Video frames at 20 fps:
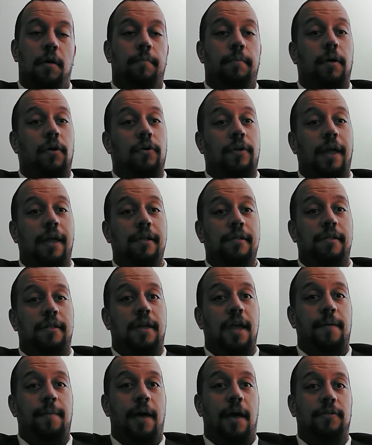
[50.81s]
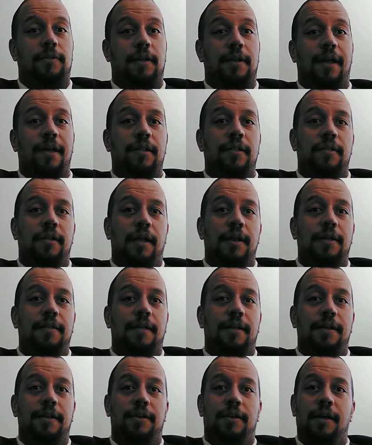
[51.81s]
Bill Gates came out today stating
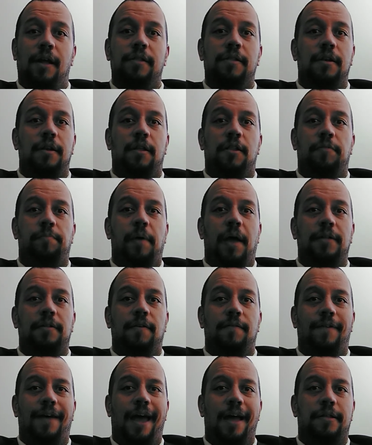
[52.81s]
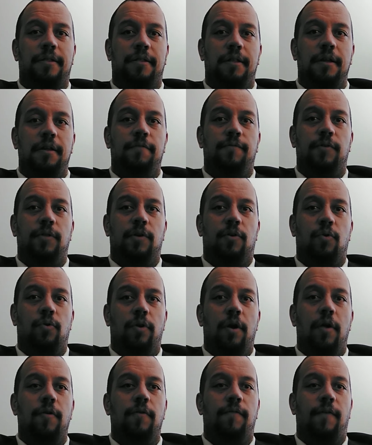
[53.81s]
that he doesn't expect a vaccine for the
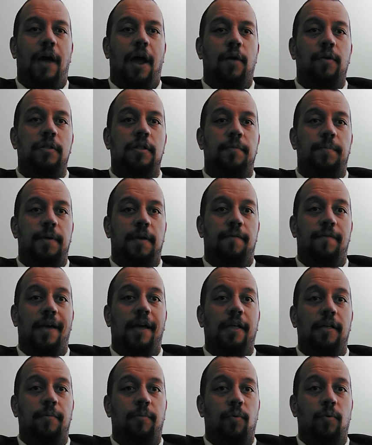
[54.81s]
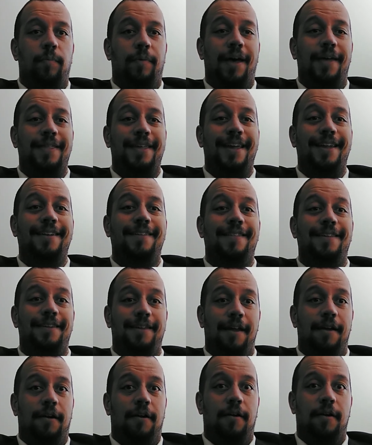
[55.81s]
coronavirus to be available by the end of the
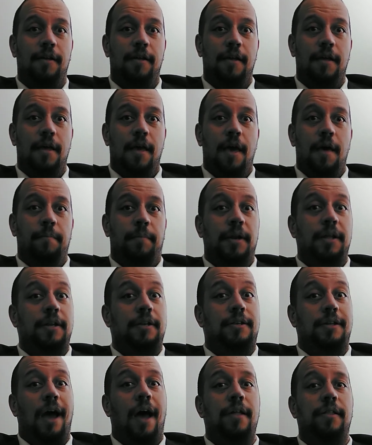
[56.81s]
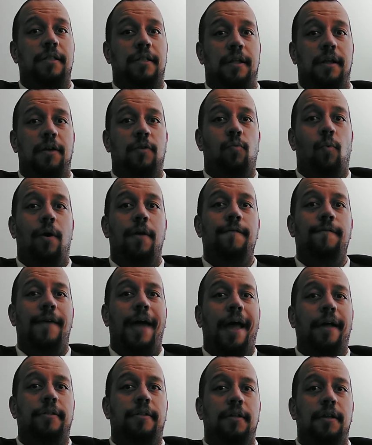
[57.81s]
year, but he does think one
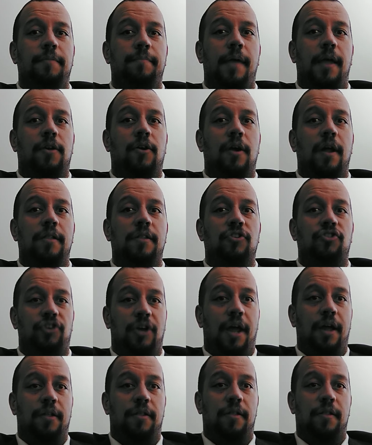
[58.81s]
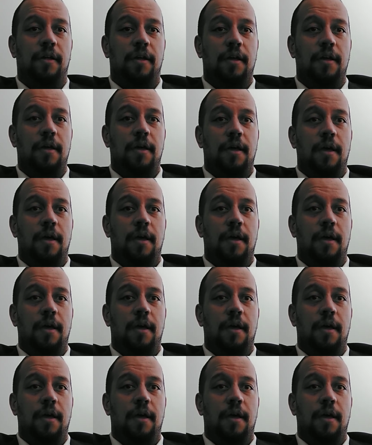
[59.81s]
vaccine maker has a chance.